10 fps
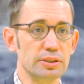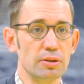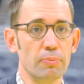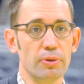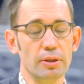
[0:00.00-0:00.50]

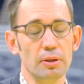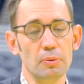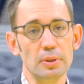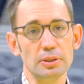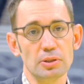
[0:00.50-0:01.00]
Something that
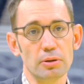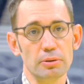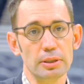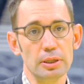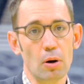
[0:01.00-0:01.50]
we
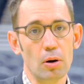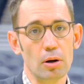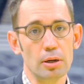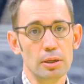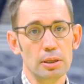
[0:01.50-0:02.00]
certainly
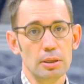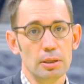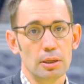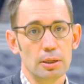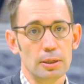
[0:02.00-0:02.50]
are
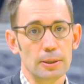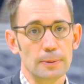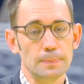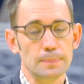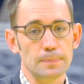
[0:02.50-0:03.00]

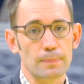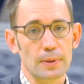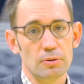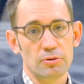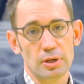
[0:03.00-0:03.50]
um,
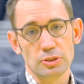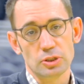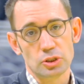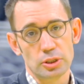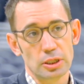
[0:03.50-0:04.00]

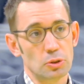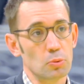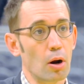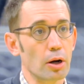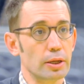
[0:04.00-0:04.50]
transitioning to
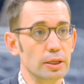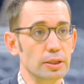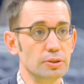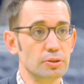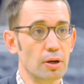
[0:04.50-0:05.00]
our
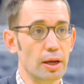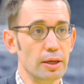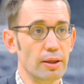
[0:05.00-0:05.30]
kids, right?